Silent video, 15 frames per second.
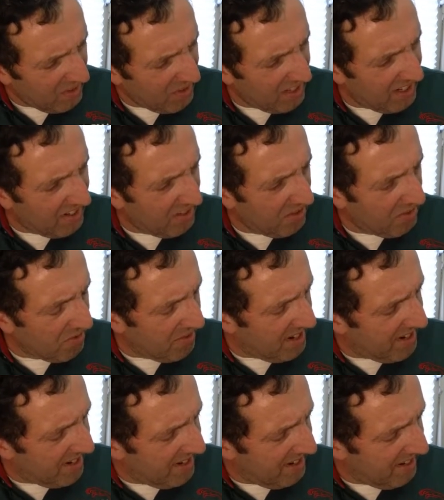wasn't a
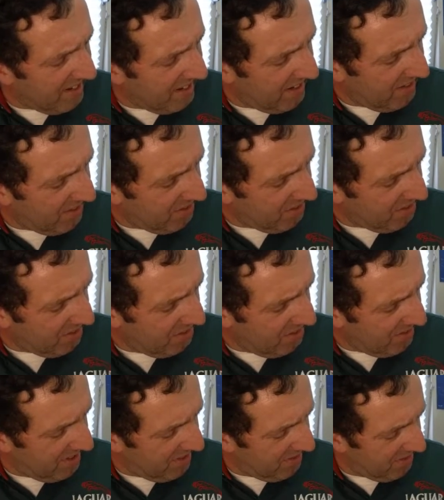thread in it. I screwed
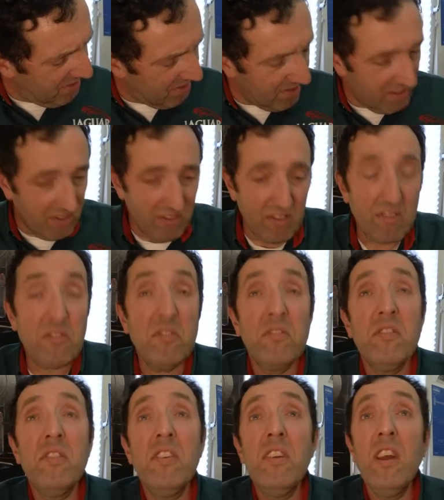it in
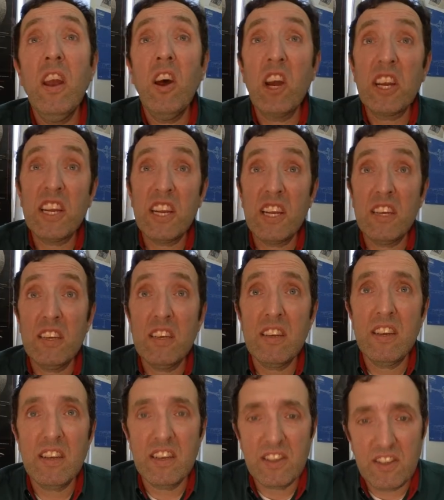lightly
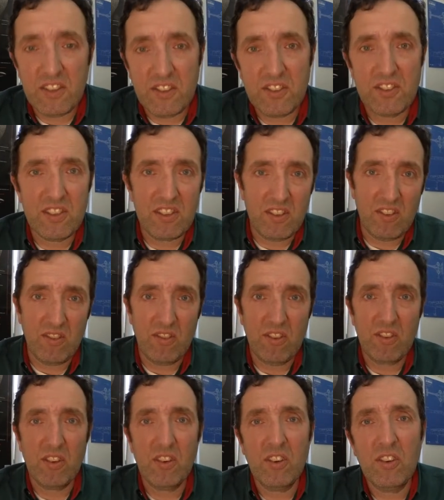and it still
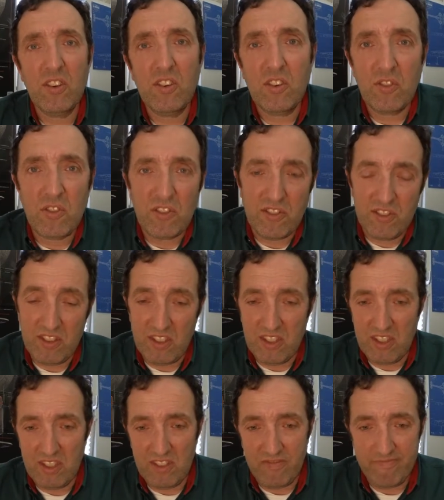got
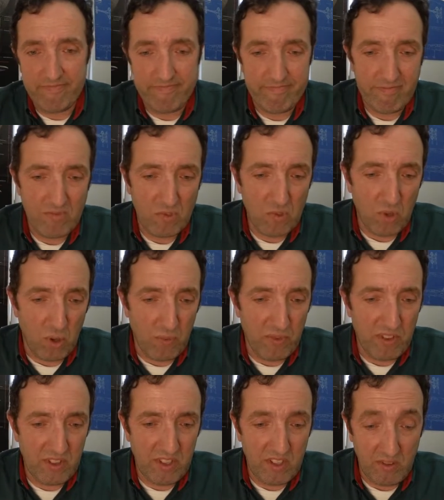
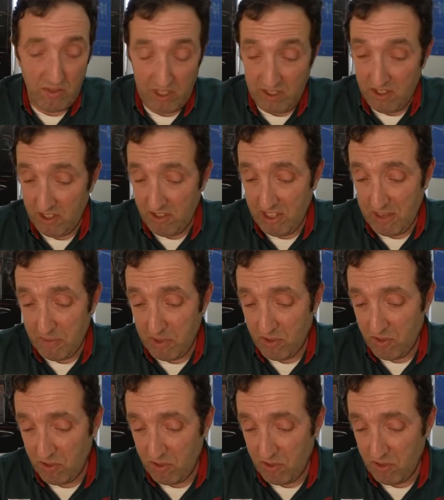stopped. It kept on